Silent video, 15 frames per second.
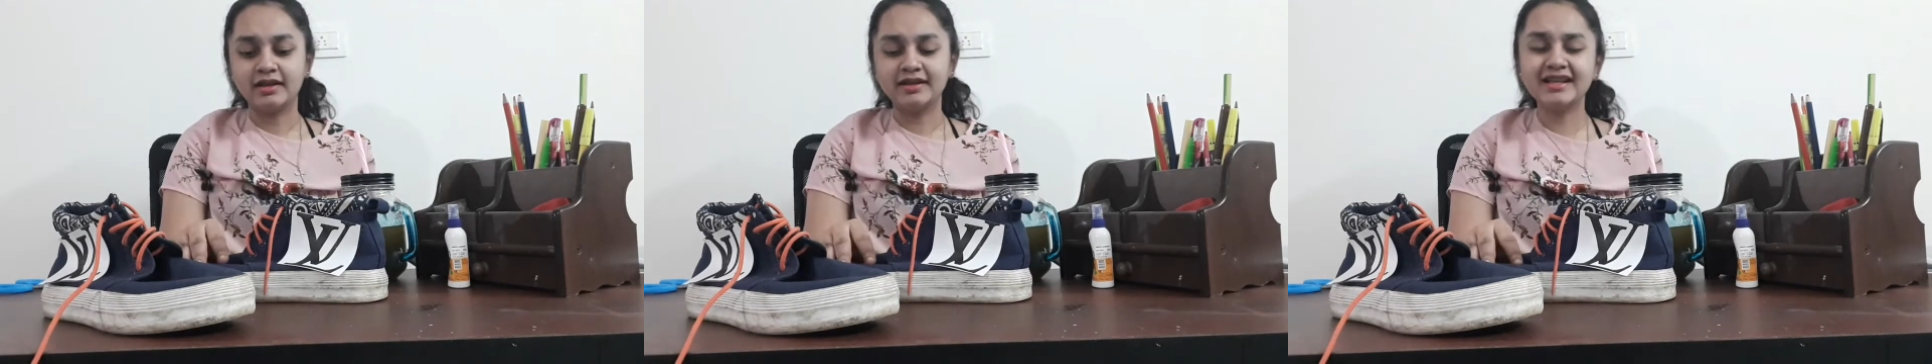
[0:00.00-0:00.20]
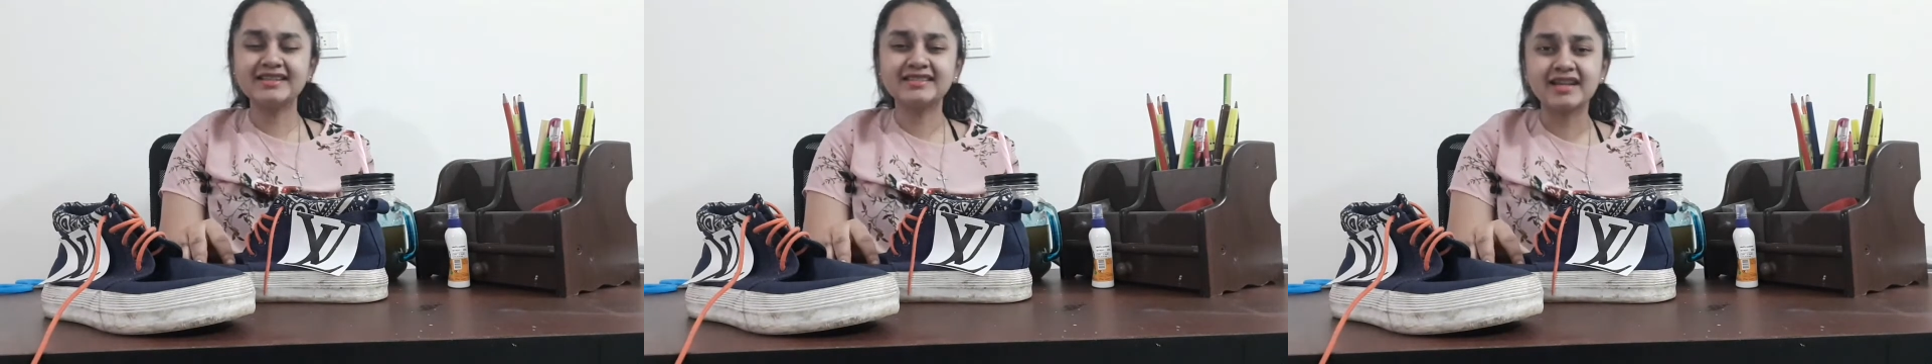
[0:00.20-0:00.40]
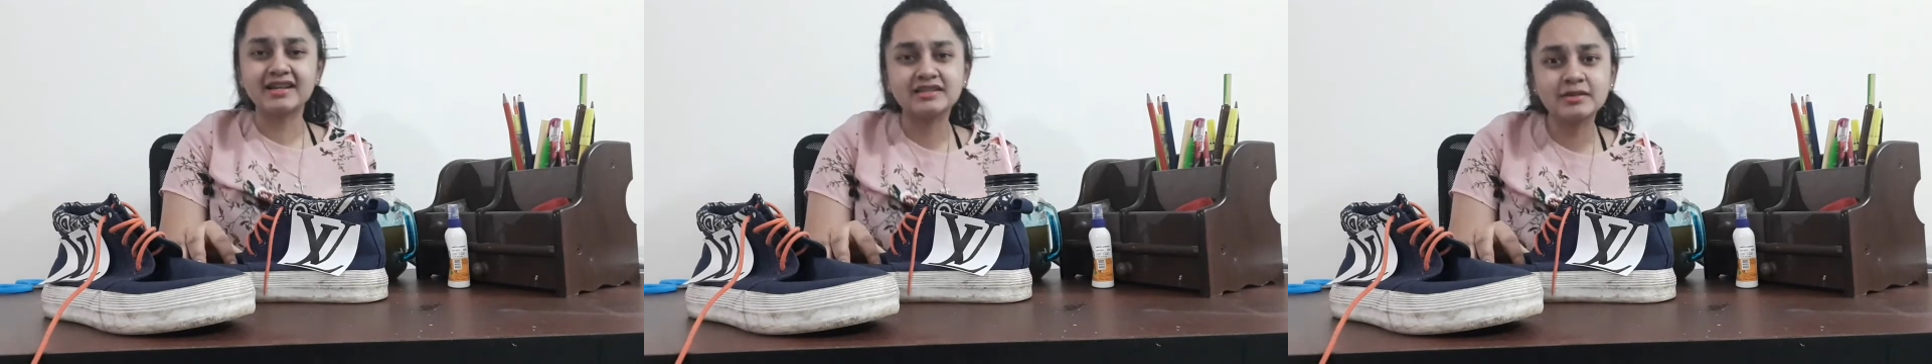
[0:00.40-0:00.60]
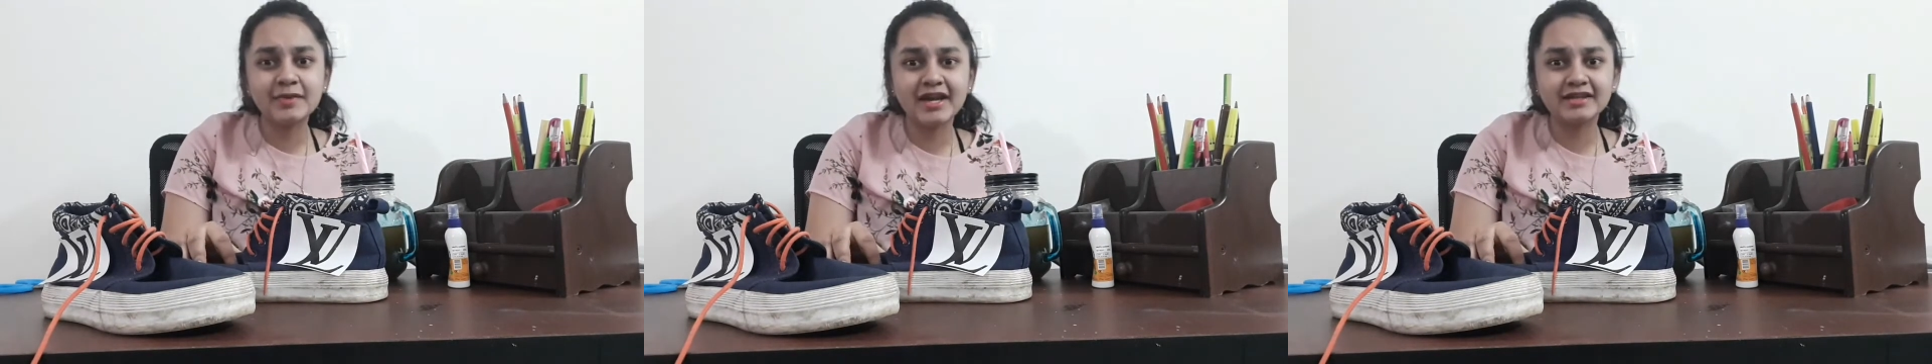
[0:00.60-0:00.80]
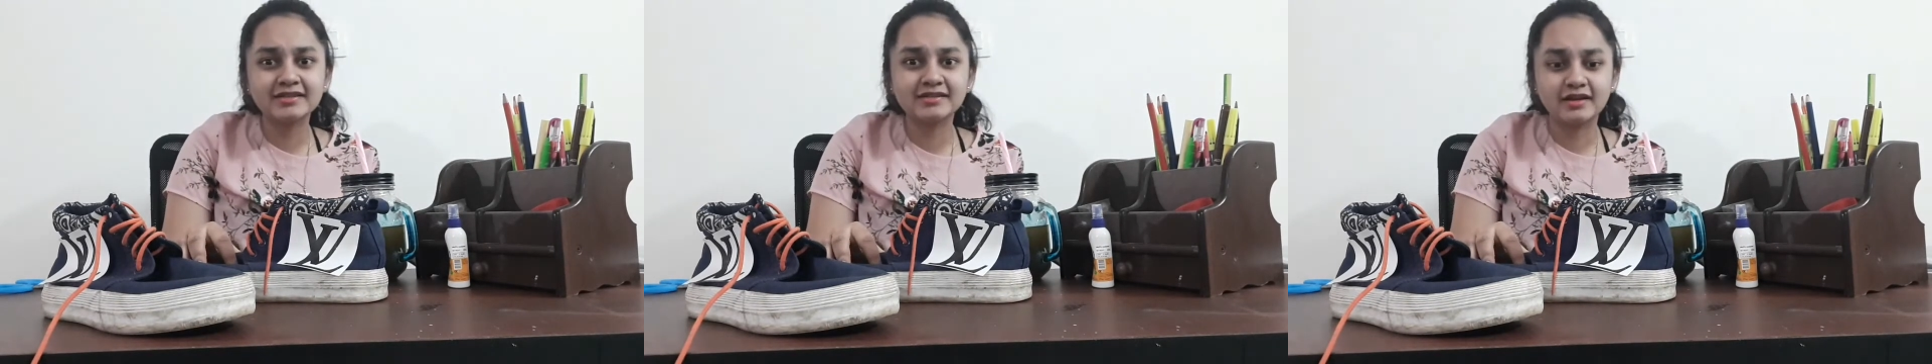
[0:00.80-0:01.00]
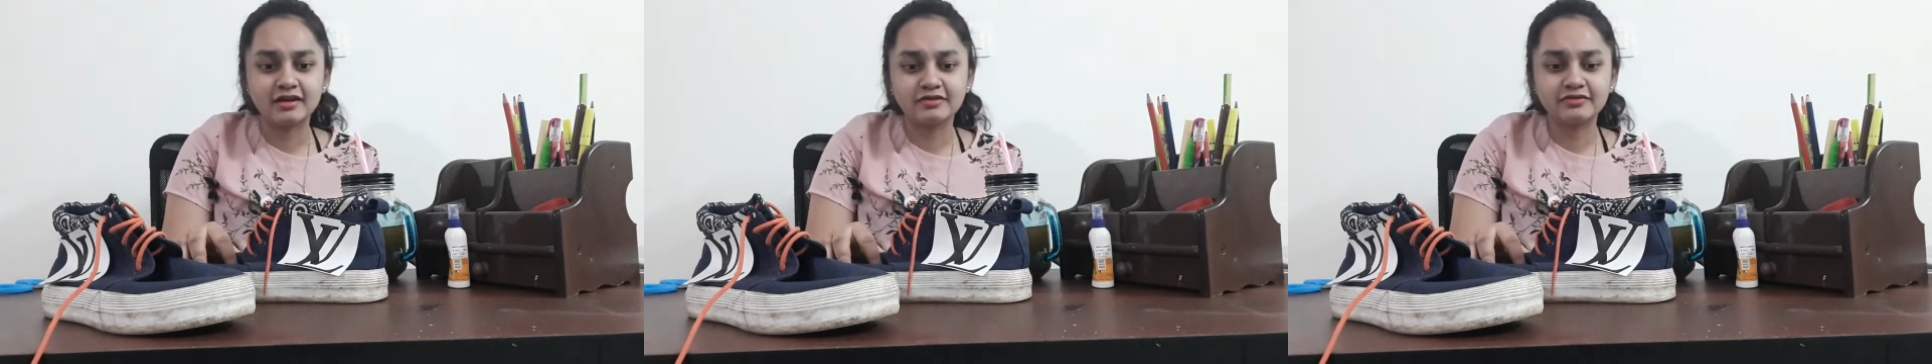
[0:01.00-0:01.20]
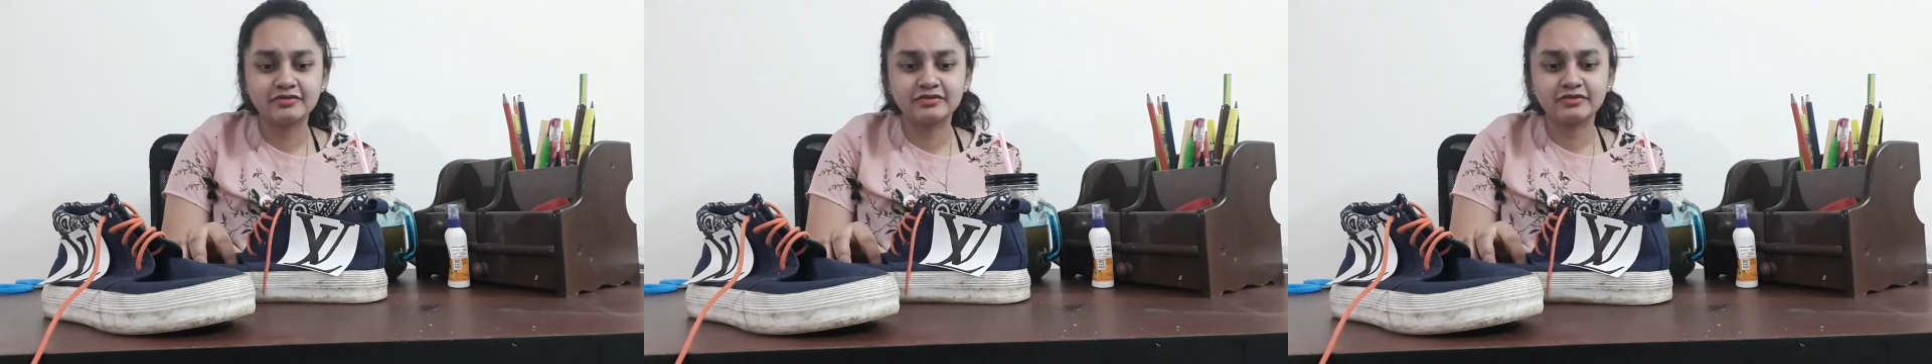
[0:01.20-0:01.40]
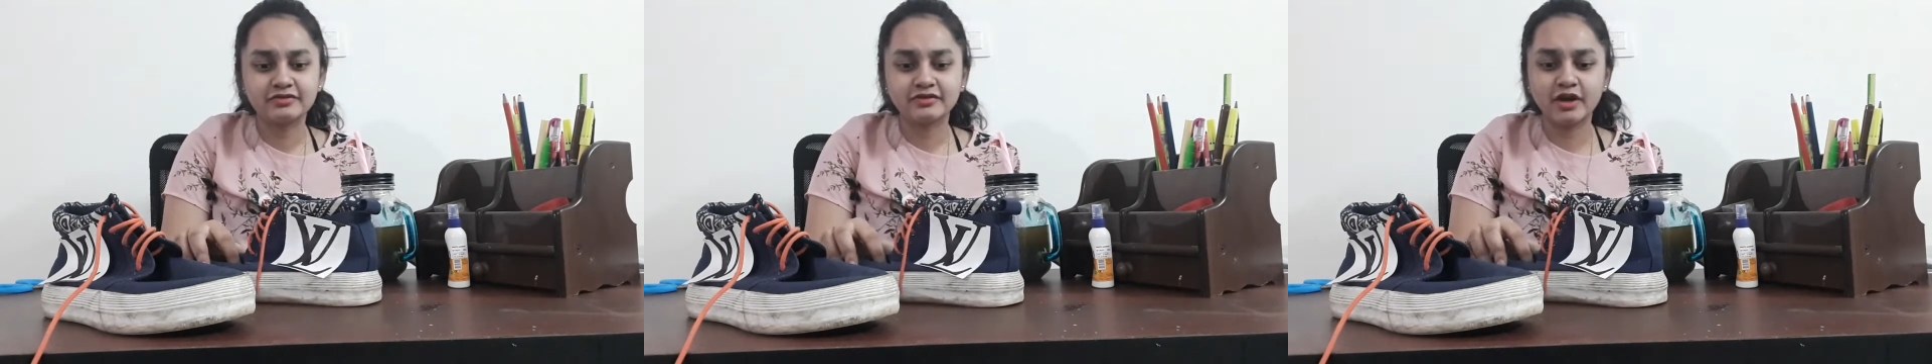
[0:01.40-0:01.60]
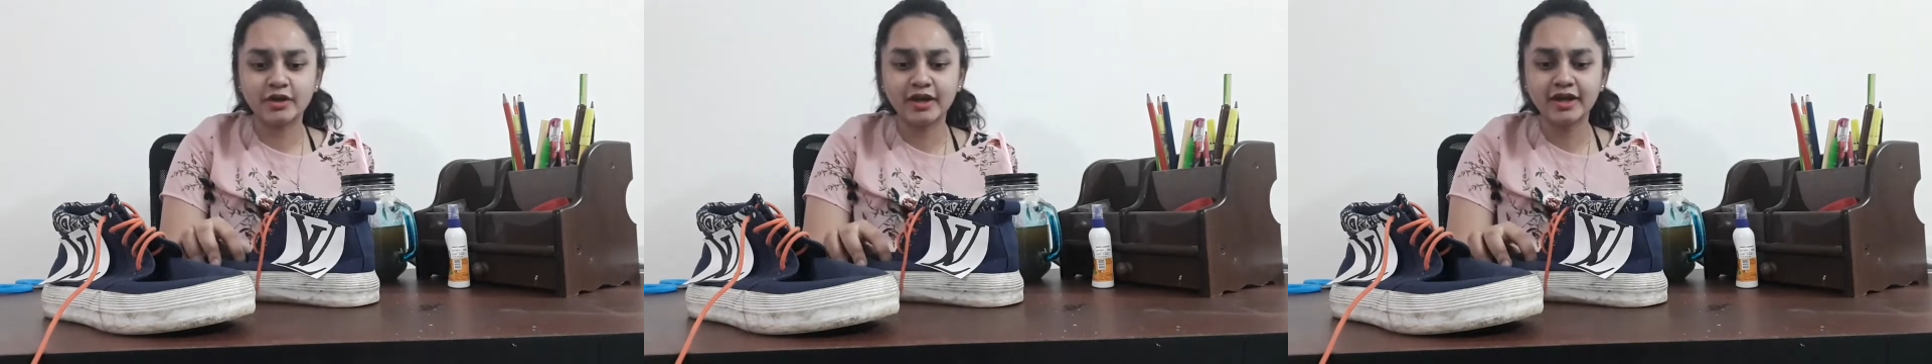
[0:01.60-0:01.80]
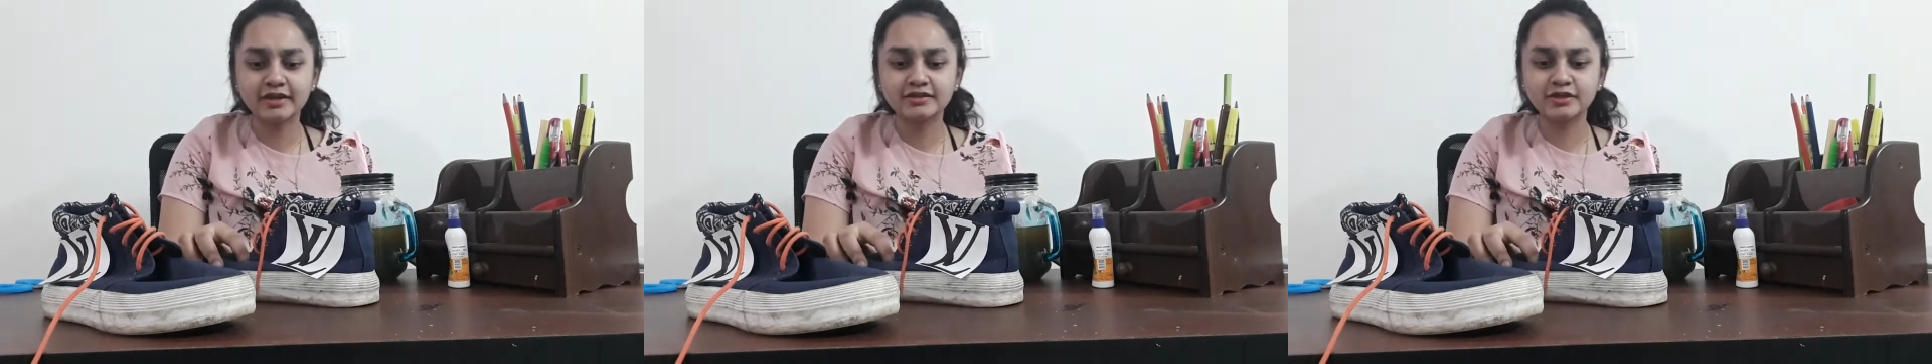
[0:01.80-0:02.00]
Let's customize stuff.
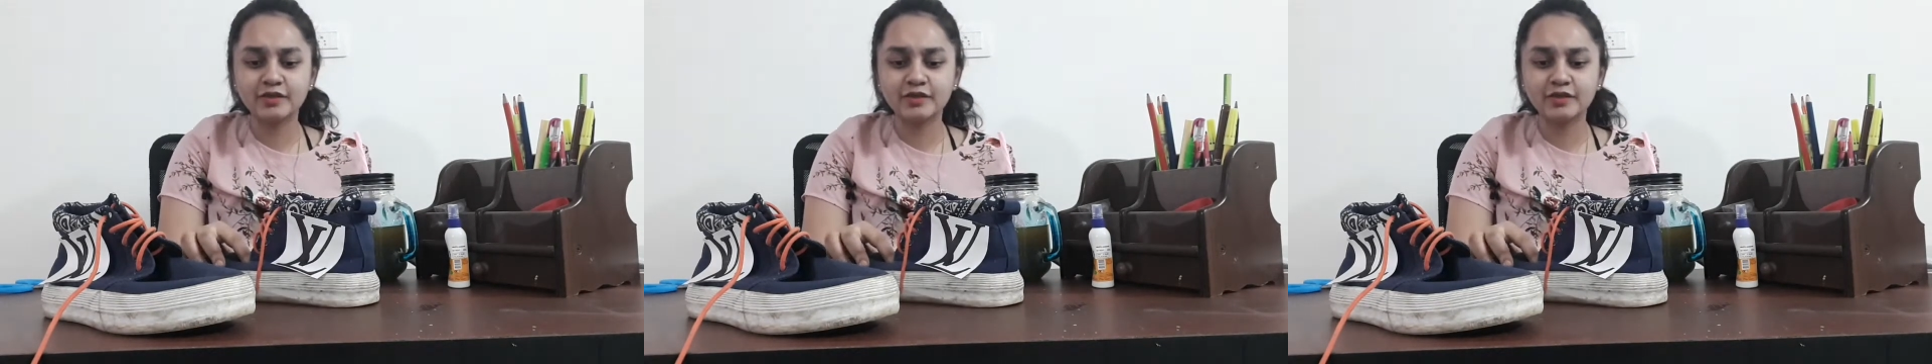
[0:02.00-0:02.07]
Okay,